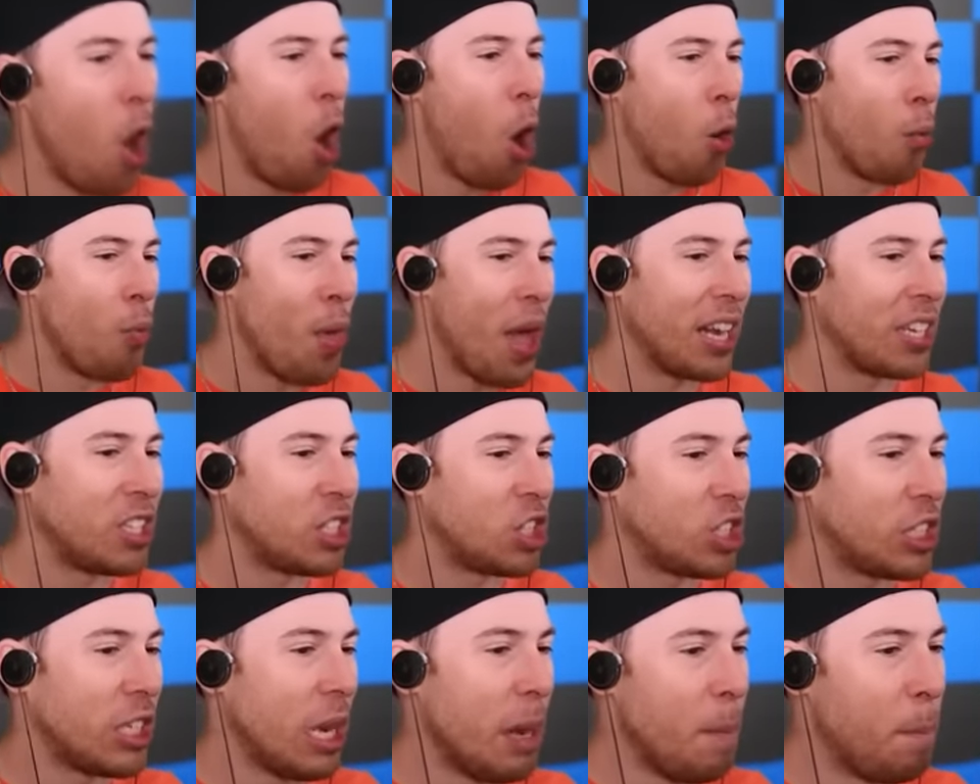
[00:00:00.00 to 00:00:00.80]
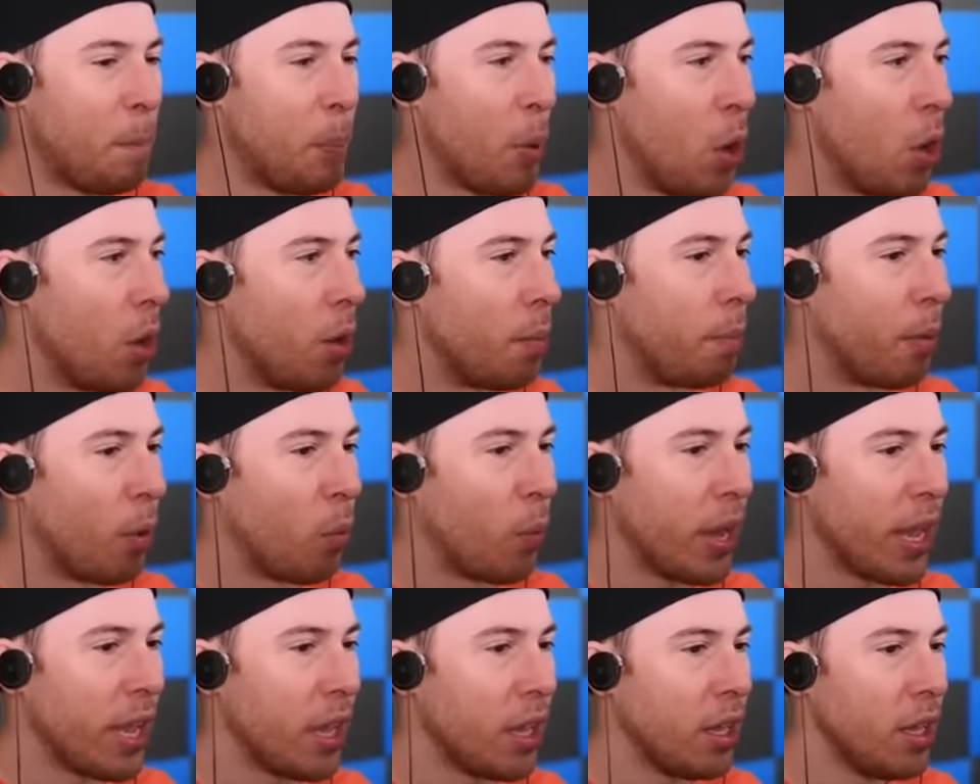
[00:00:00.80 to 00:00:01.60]
Oh, that's simple.
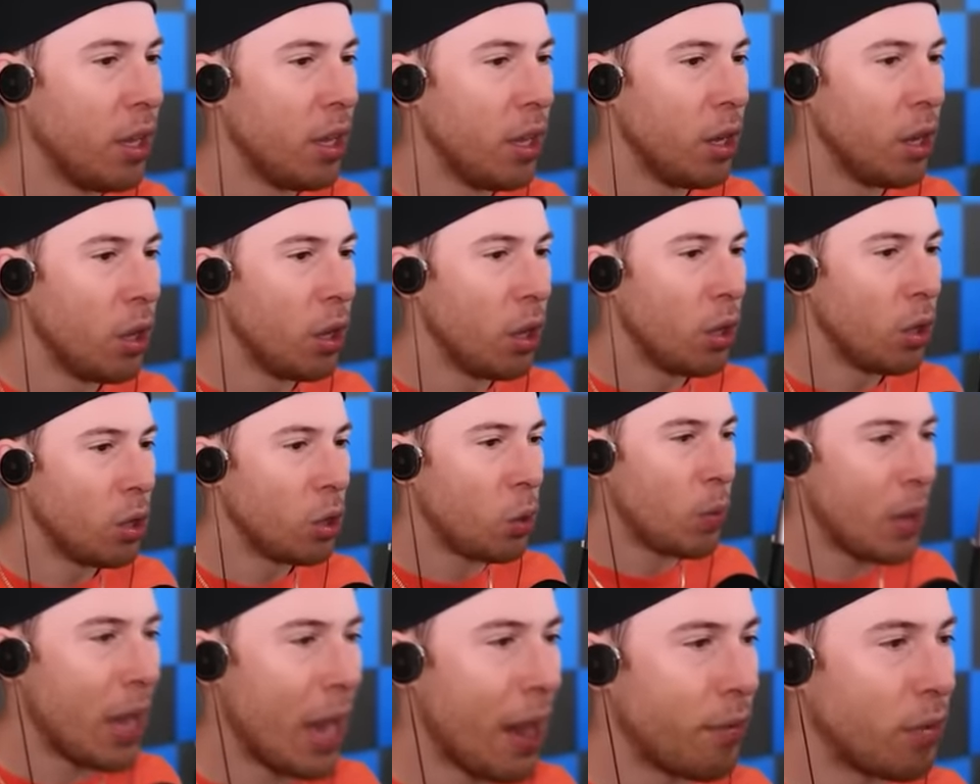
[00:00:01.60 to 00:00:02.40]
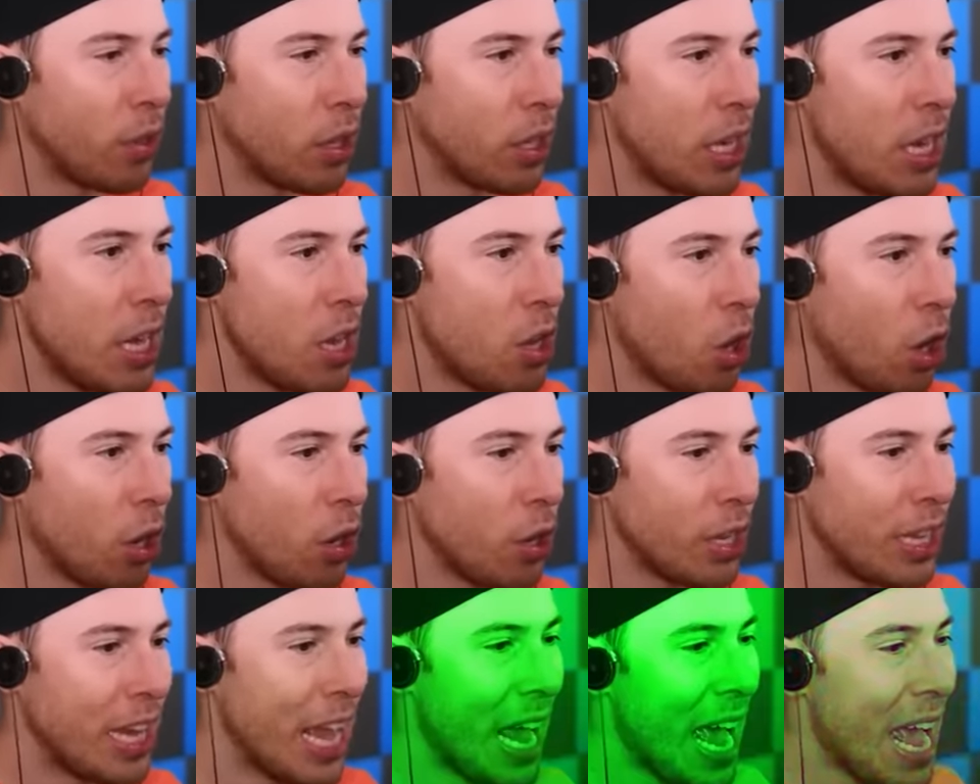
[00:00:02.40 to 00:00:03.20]
But wait. Do we have the key
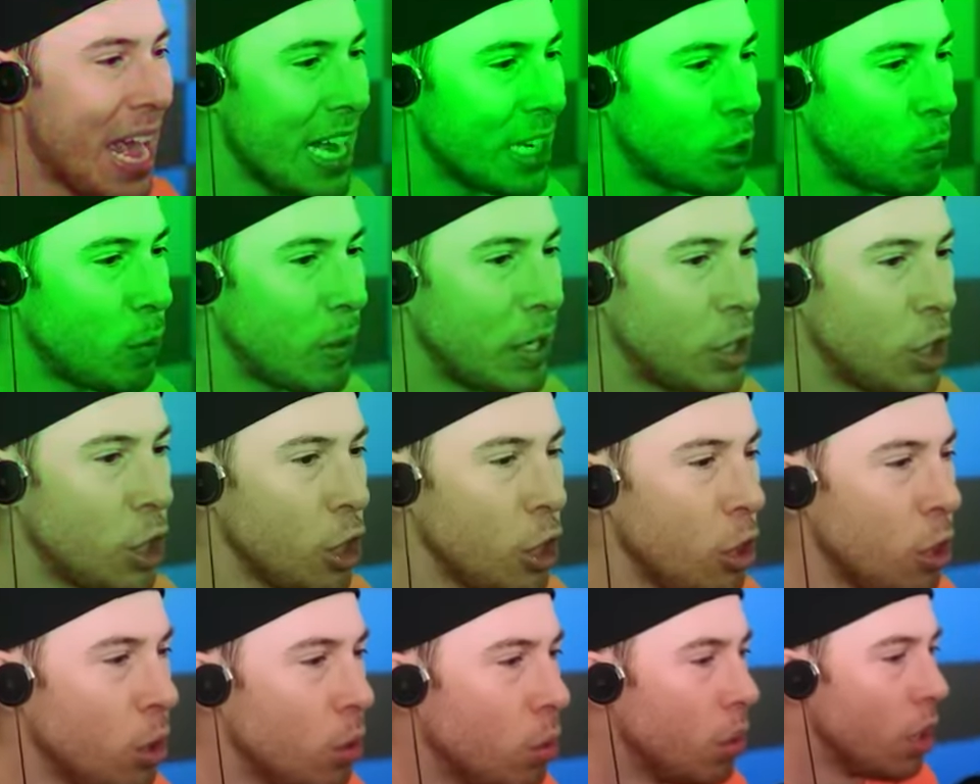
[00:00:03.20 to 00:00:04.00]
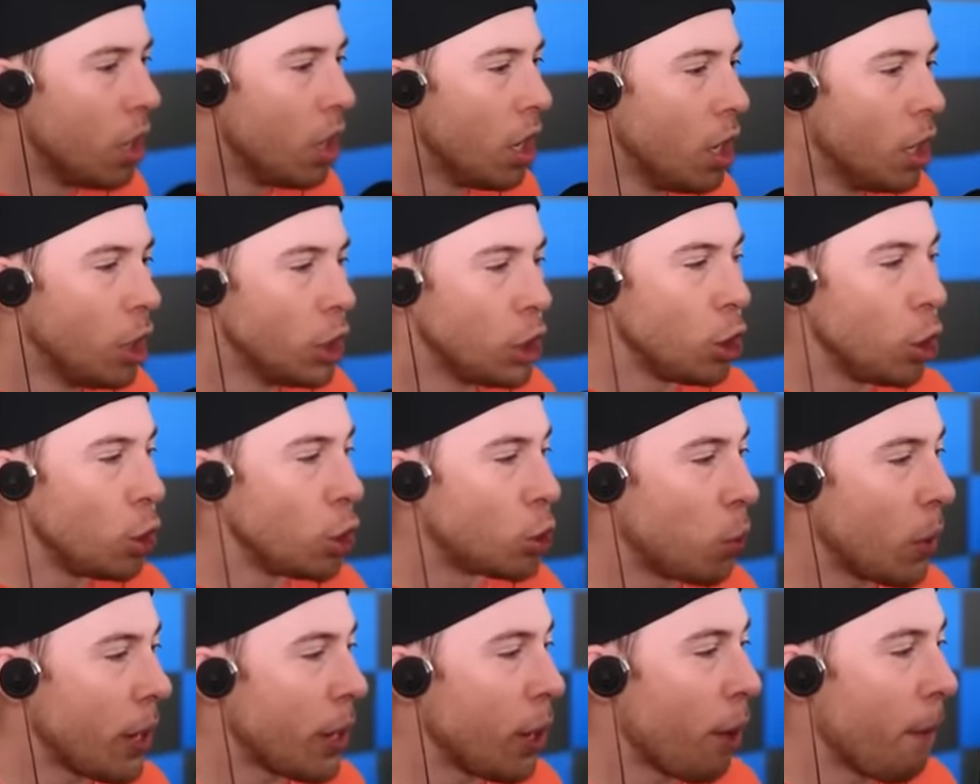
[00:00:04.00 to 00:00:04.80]
card? Yes, we do.
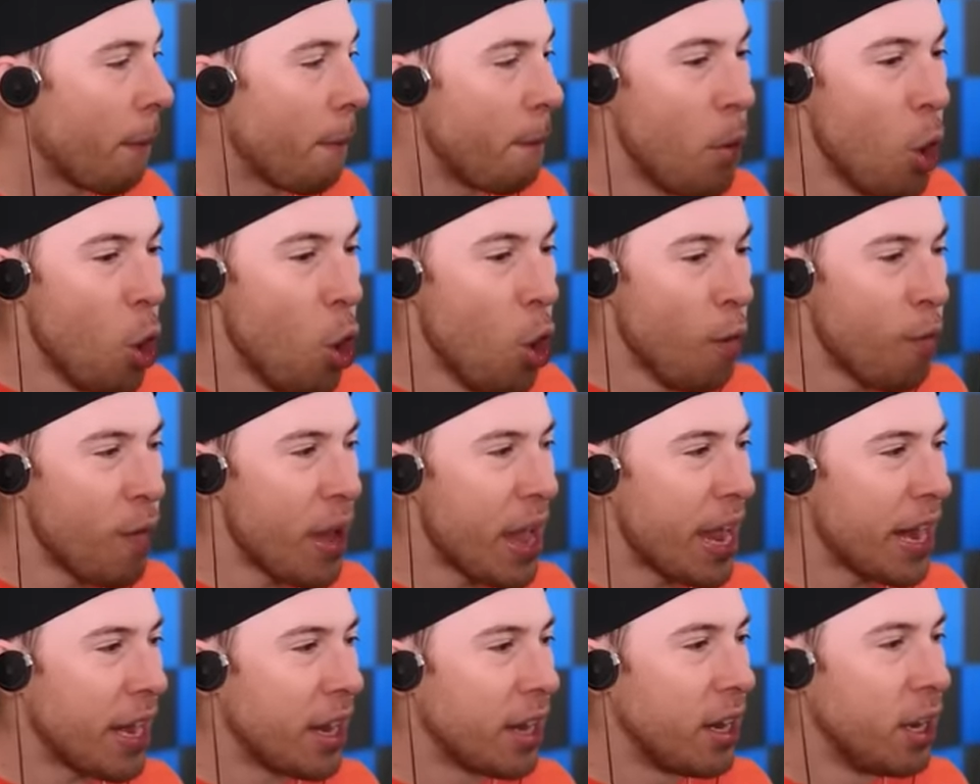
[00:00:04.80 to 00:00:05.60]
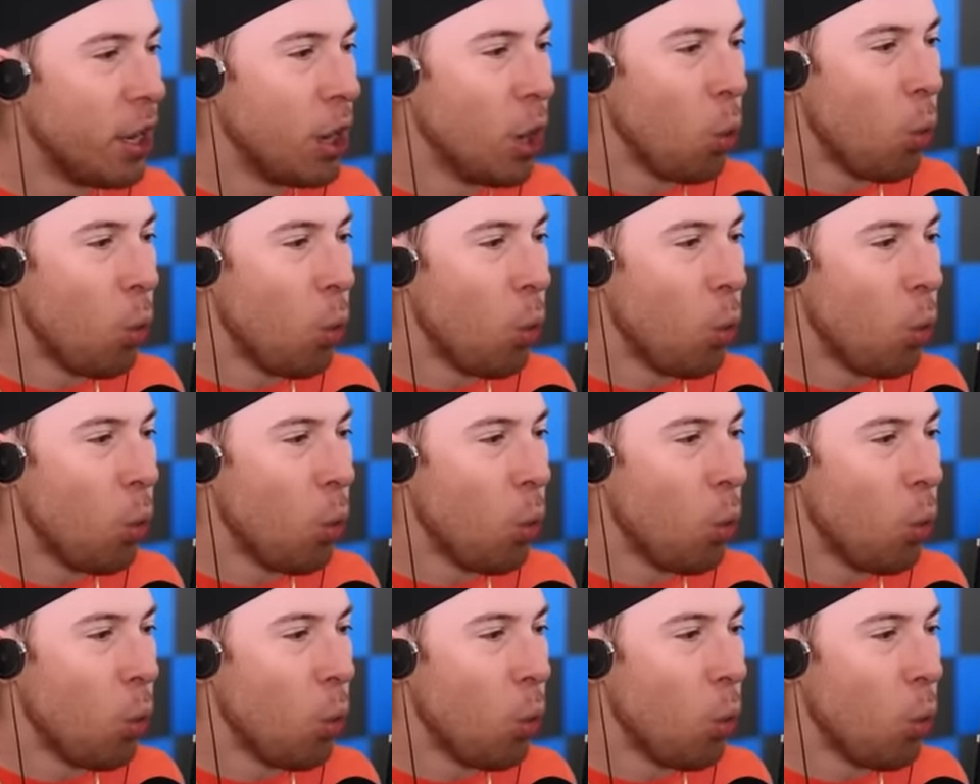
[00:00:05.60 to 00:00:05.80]
Dude, we are moving.